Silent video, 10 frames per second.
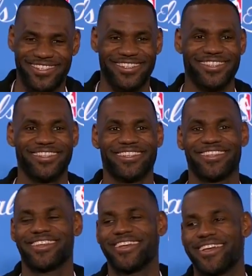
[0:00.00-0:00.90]
Joe over here in
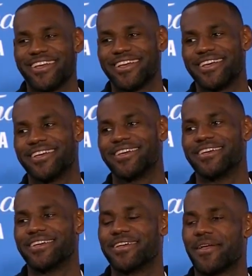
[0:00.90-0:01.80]
the second row.
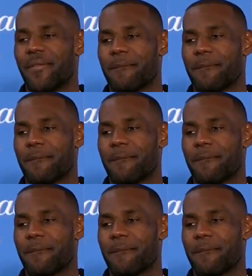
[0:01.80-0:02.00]
LeBron,